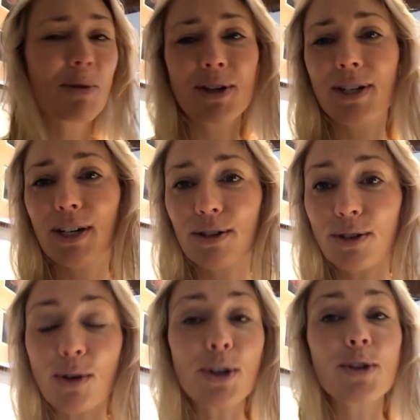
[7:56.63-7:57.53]
because it is
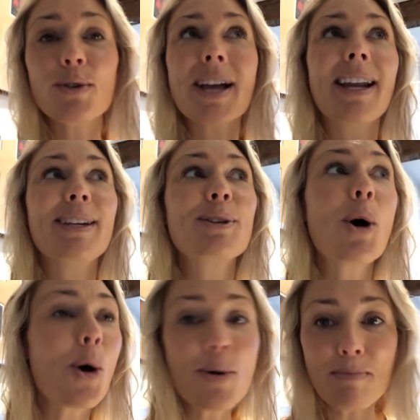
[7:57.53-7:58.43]
so cute and it is
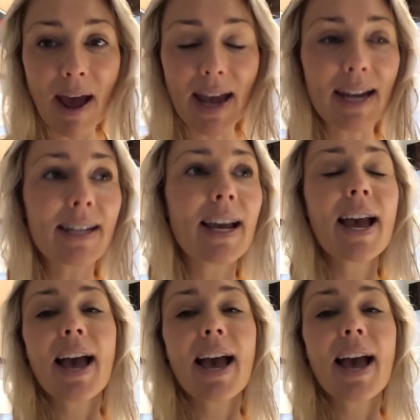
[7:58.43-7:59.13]
homemade,